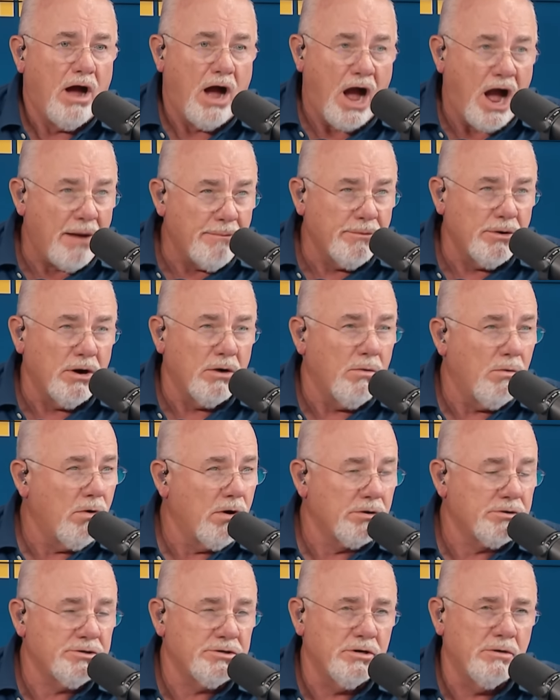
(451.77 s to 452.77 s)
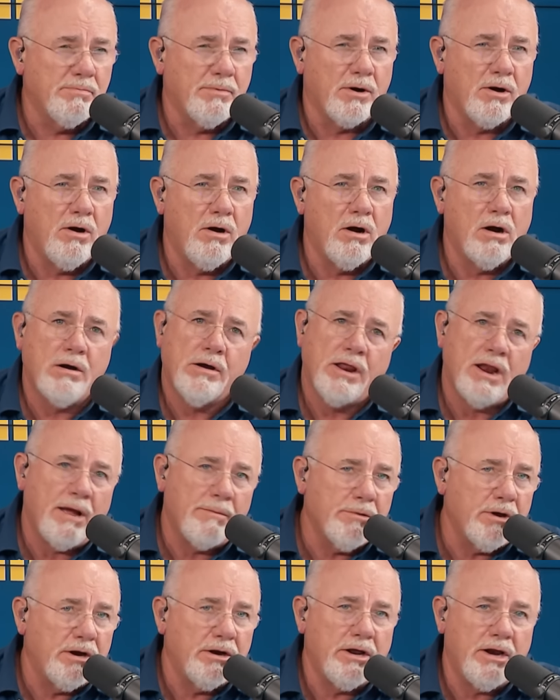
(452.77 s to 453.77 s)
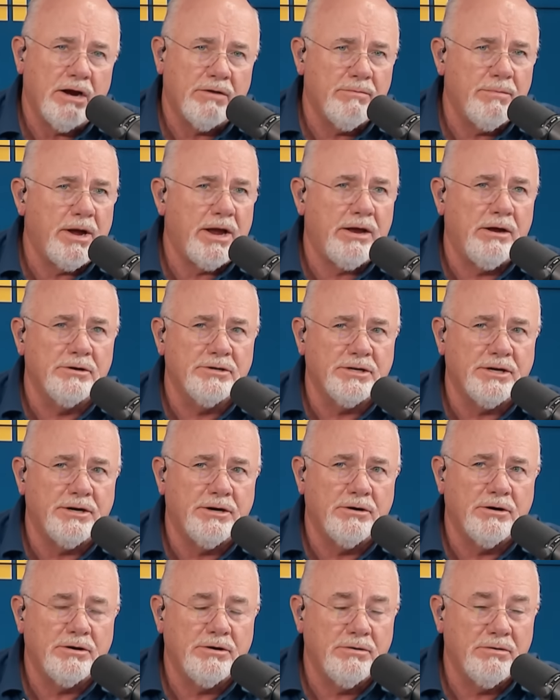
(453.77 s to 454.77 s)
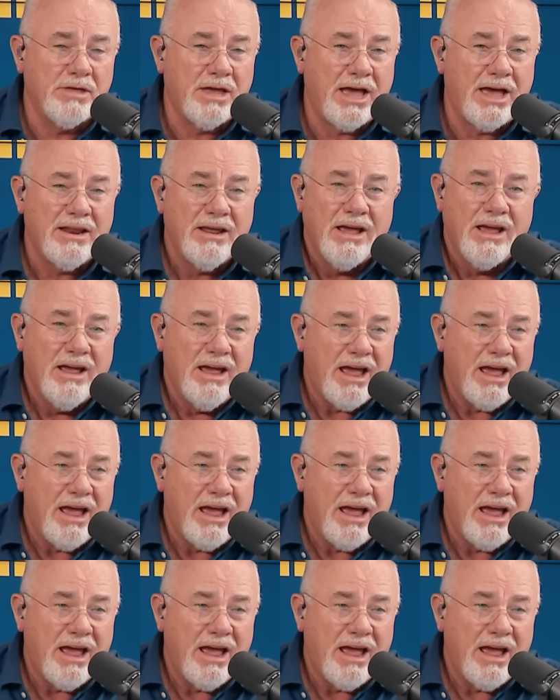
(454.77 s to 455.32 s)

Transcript: I'm going to work super hard and I'm going to need everybody else in here to do that.